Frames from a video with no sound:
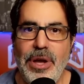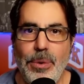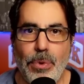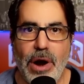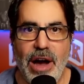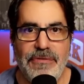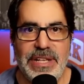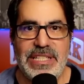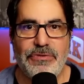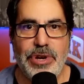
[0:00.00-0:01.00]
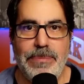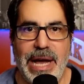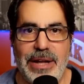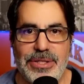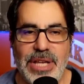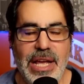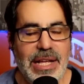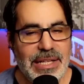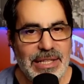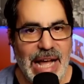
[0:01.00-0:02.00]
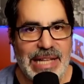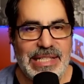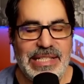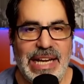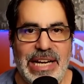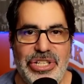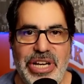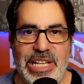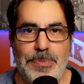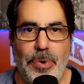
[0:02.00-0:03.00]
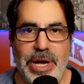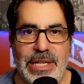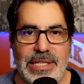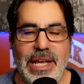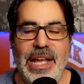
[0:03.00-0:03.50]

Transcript: were offensive rebounds. Lots of second chance points,